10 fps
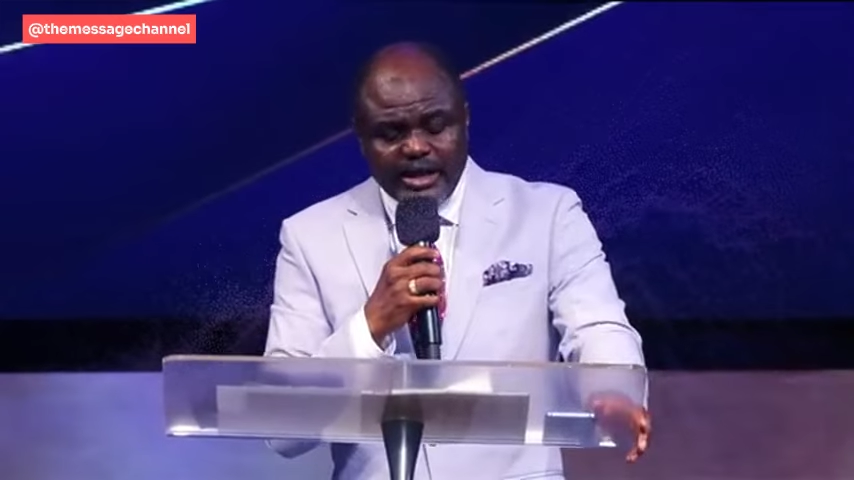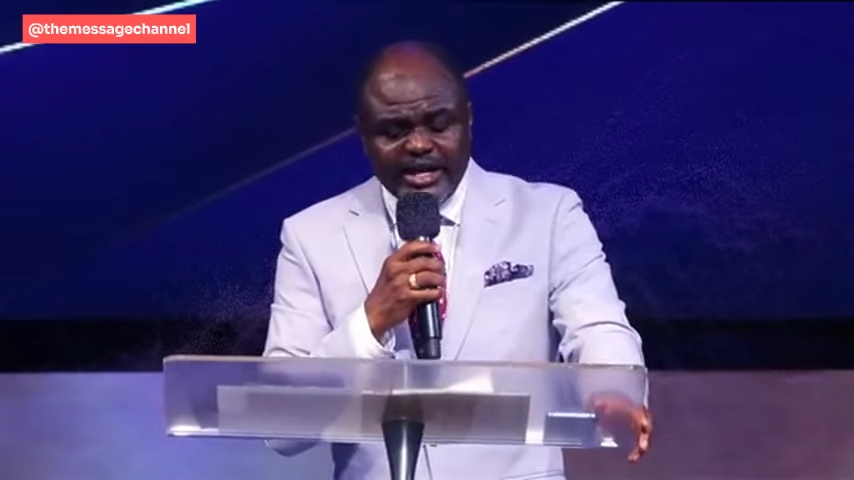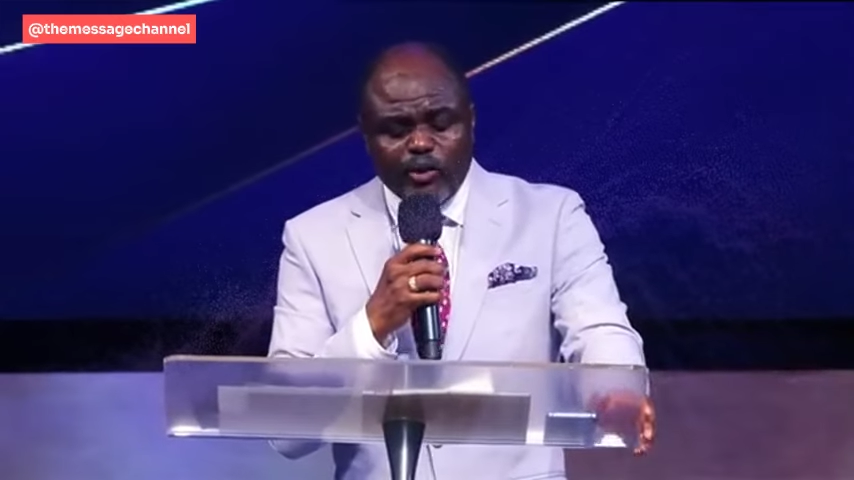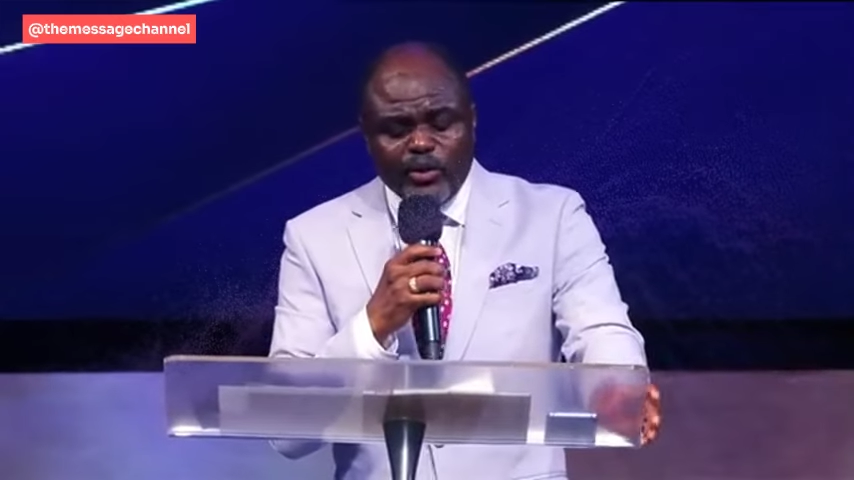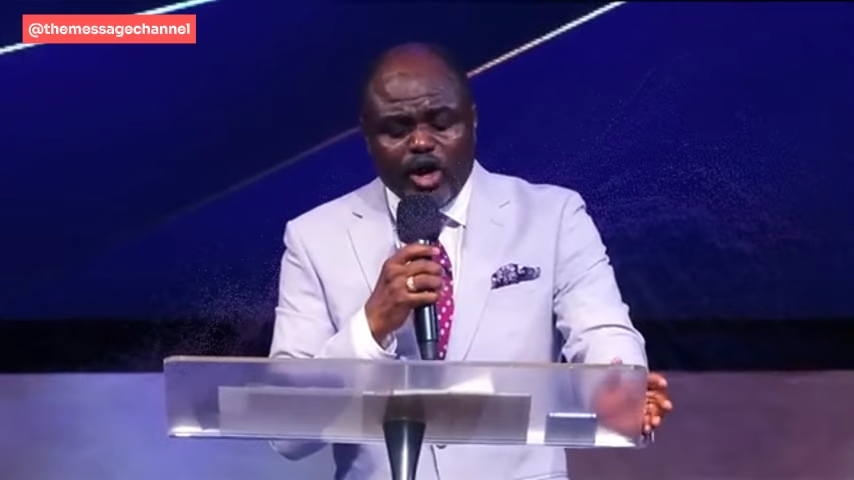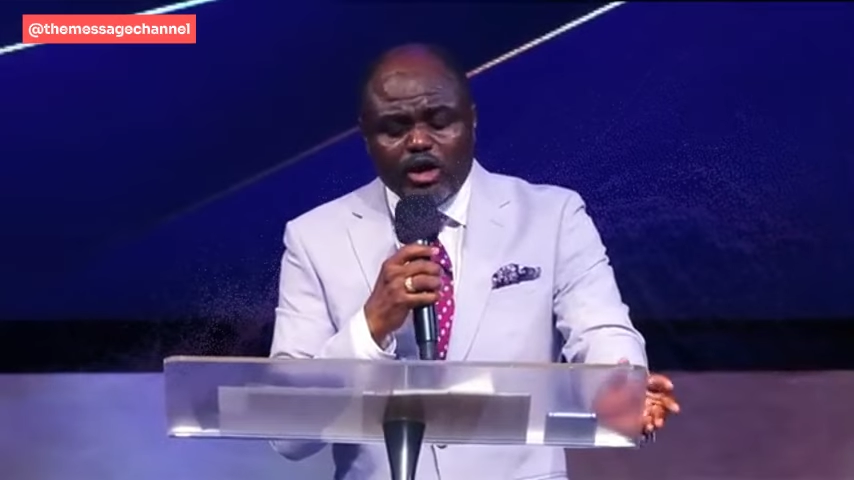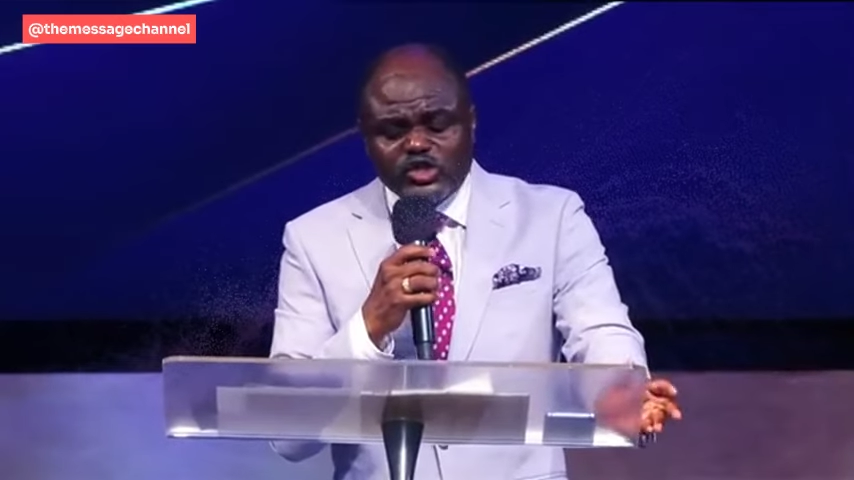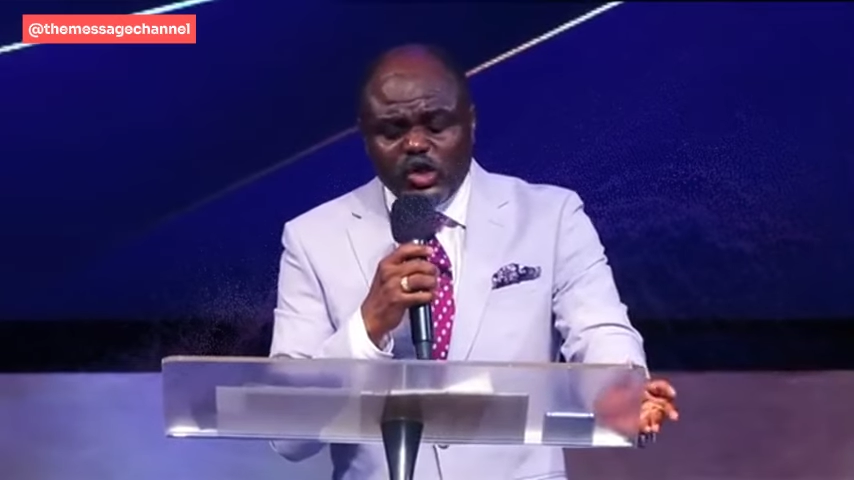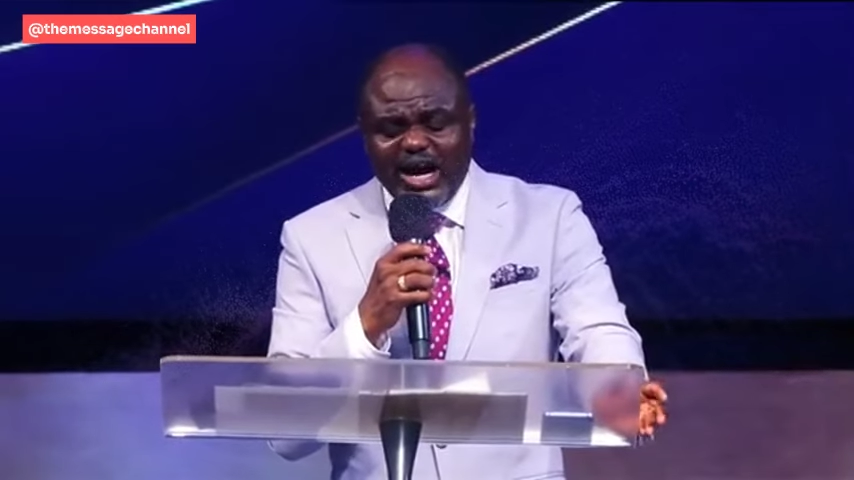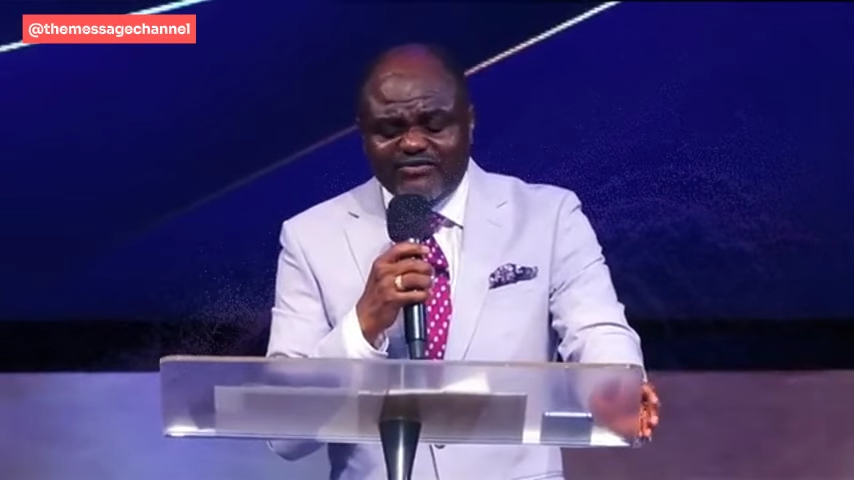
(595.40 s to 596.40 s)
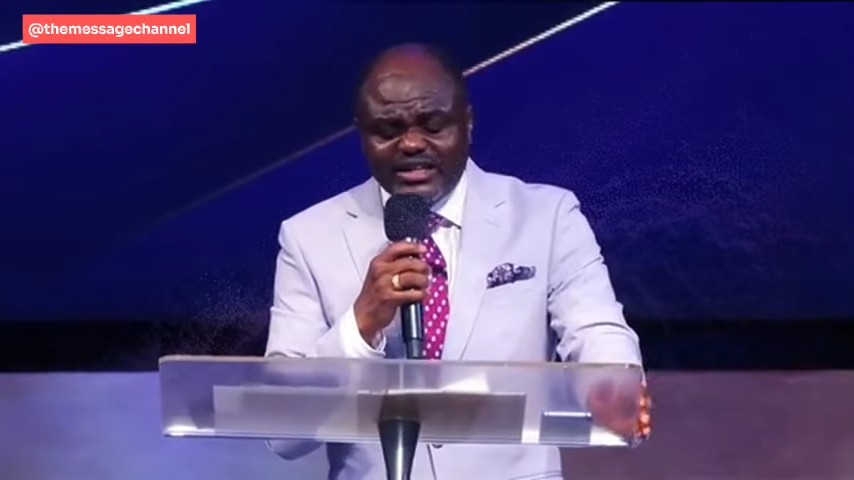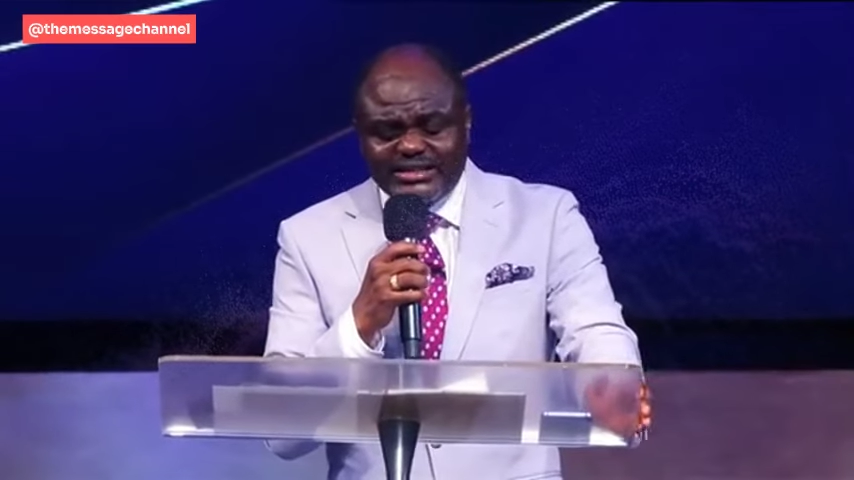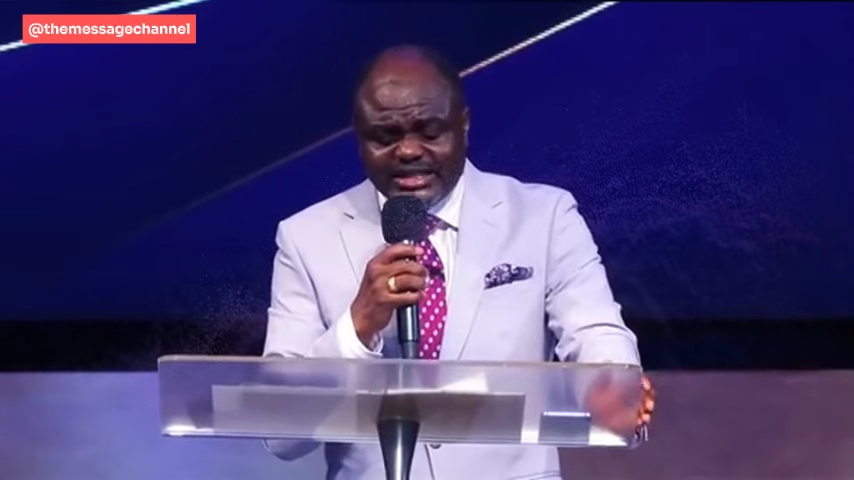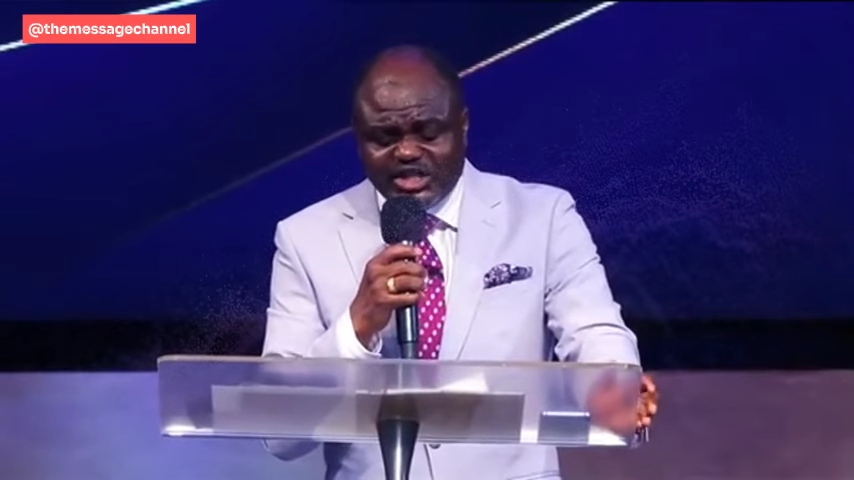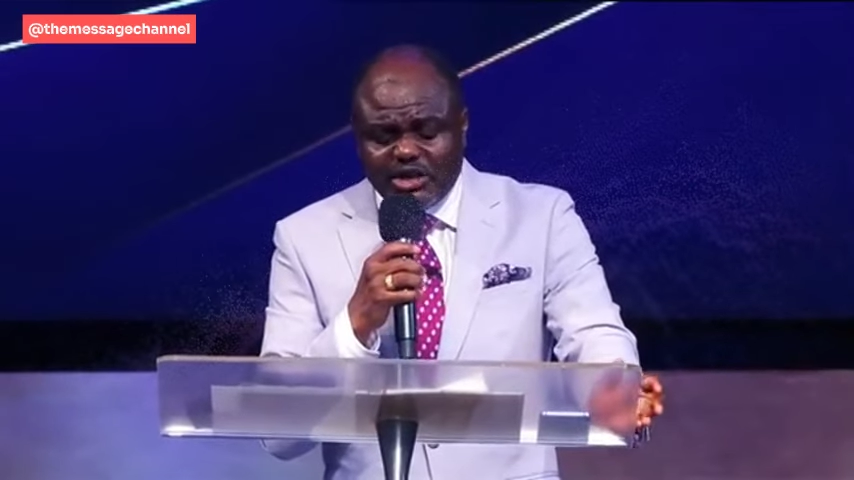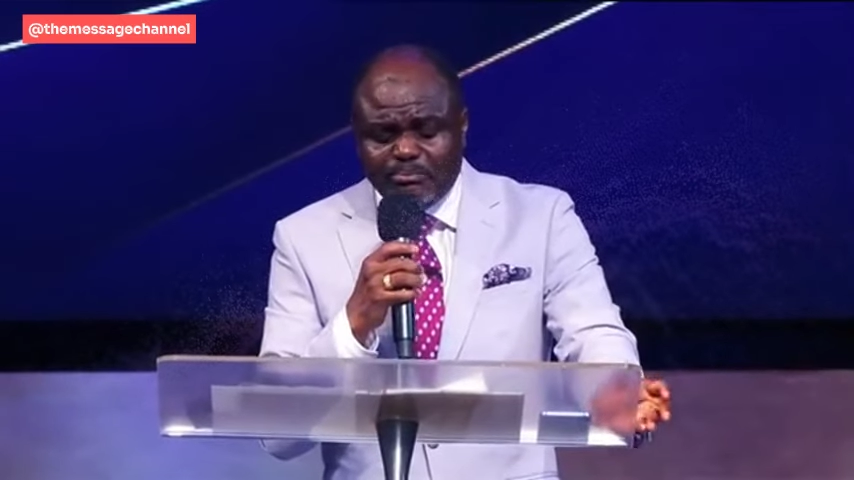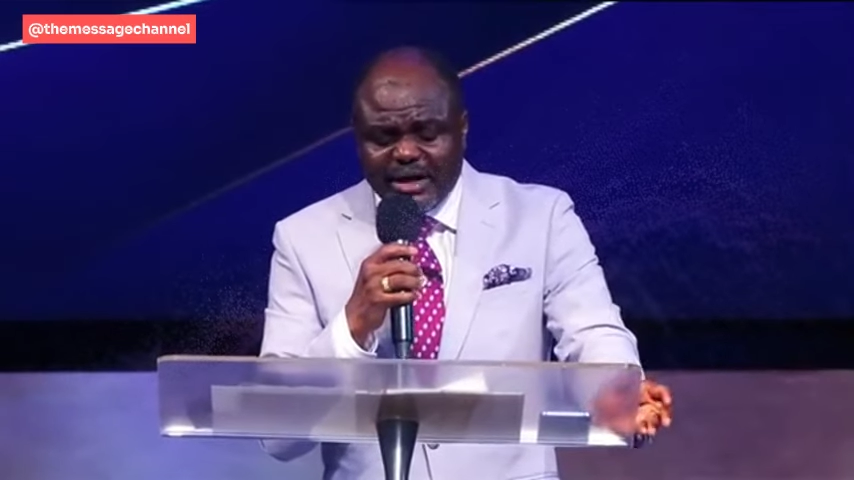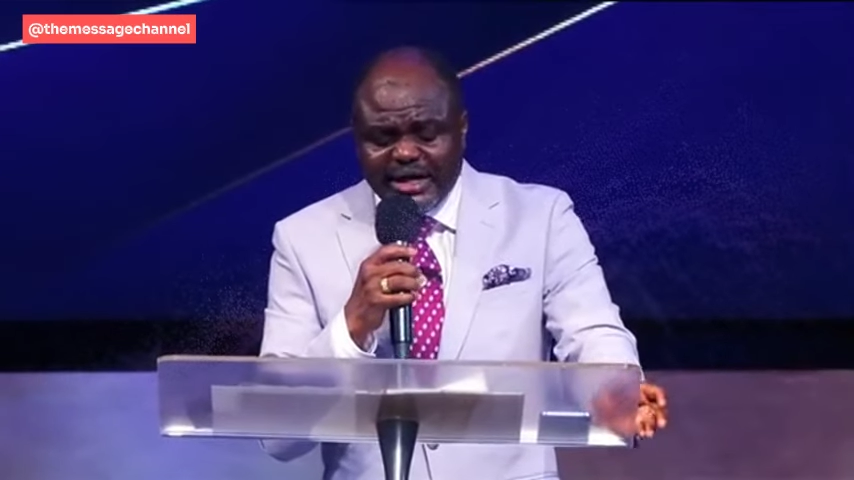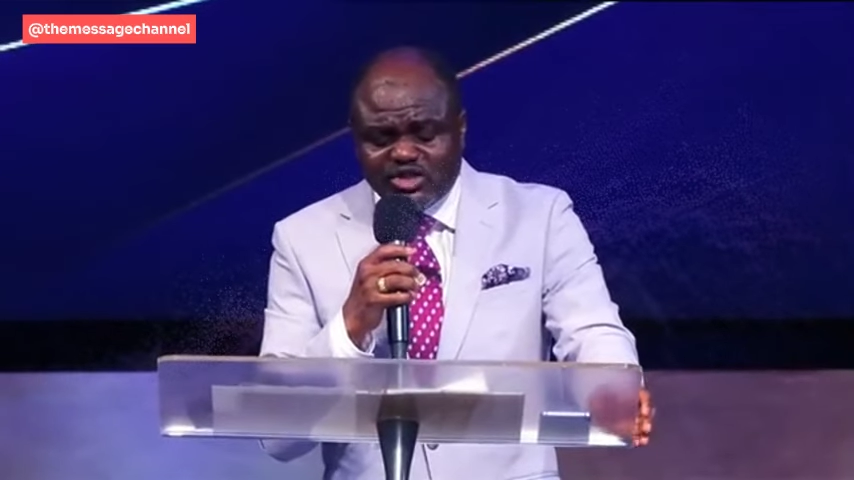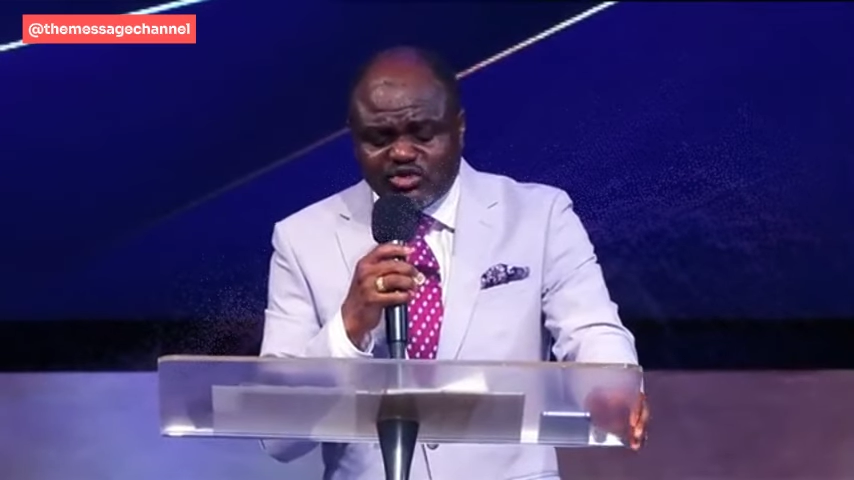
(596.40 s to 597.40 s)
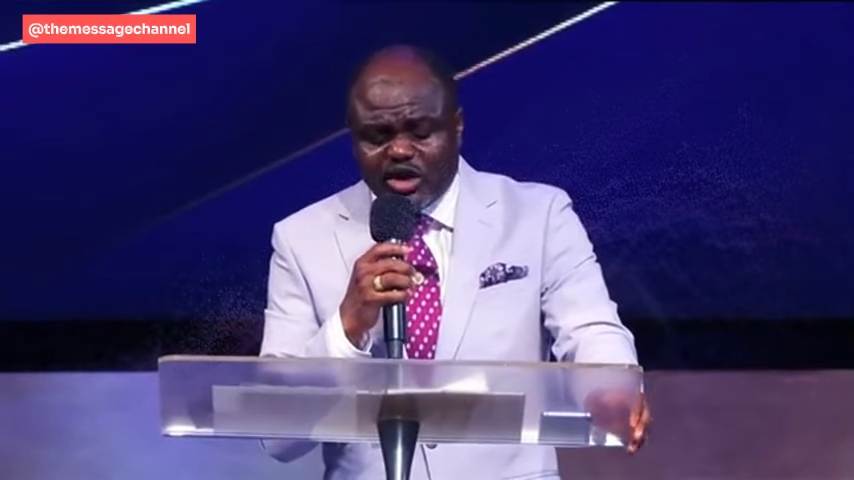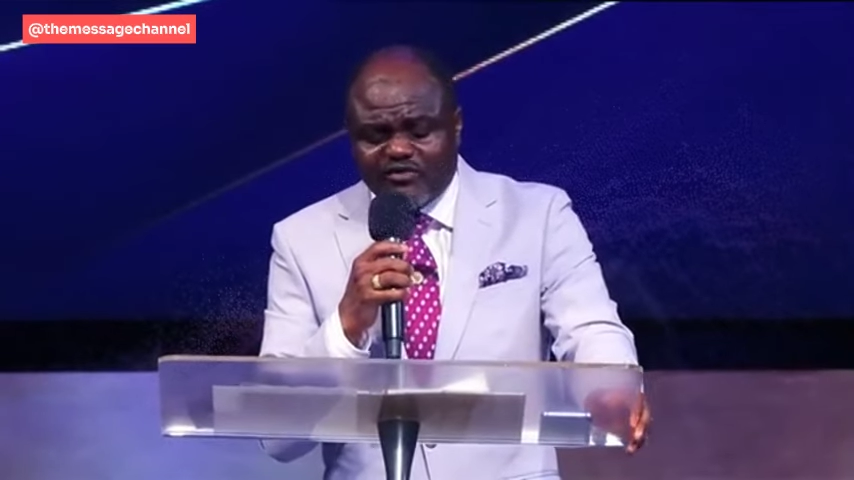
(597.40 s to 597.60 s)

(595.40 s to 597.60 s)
Then we also have the teaching ministry of